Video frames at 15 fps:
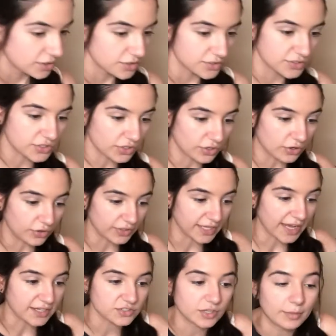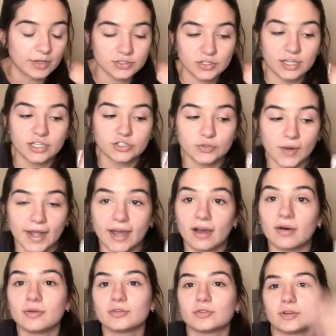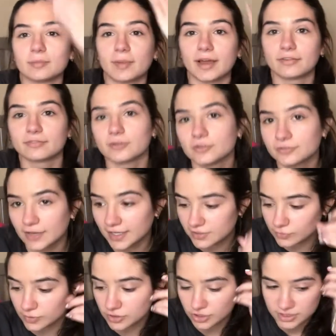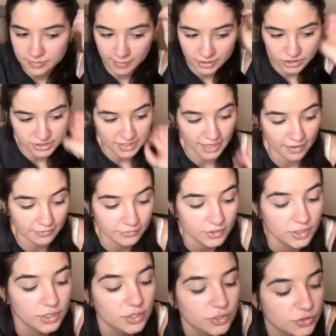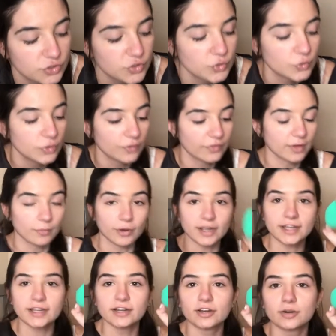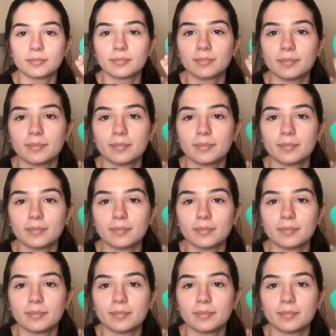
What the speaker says: So yeah, so I'm also going to try out doing my full face with just sponges. I have 2 of them right here.